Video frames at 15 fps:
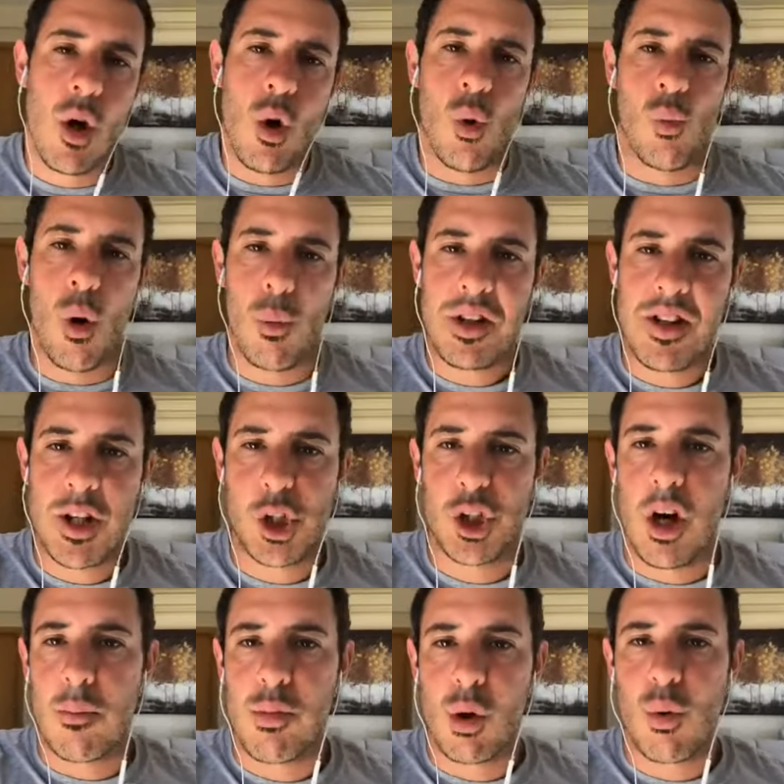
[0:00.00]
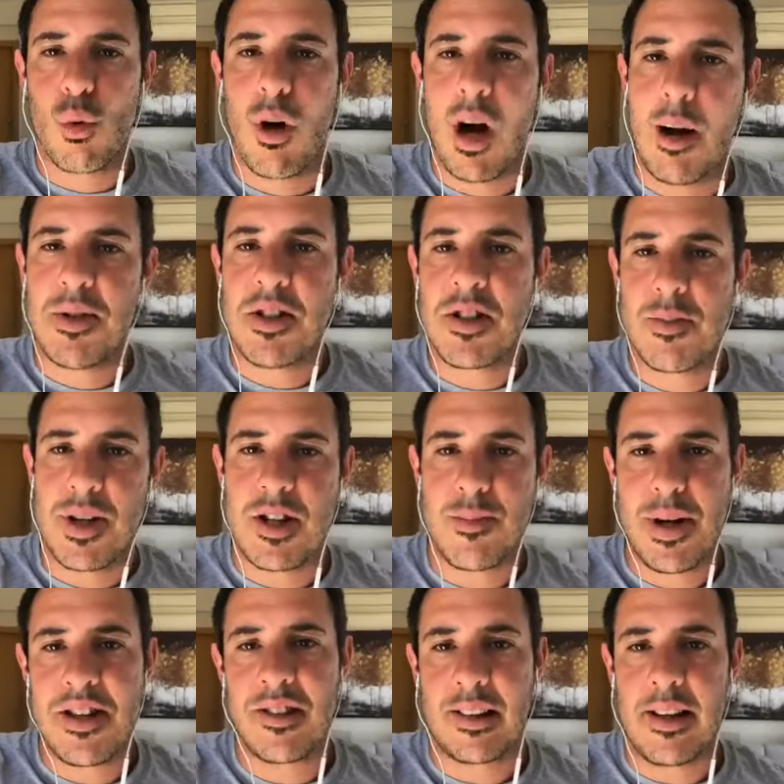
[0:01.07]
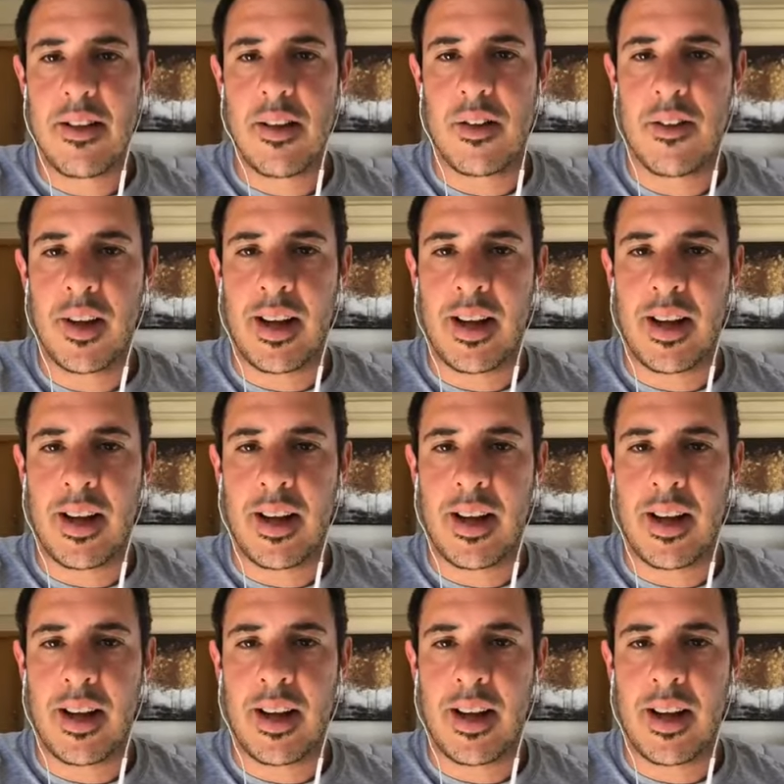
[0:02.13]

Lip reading: what we teach in our program is basically that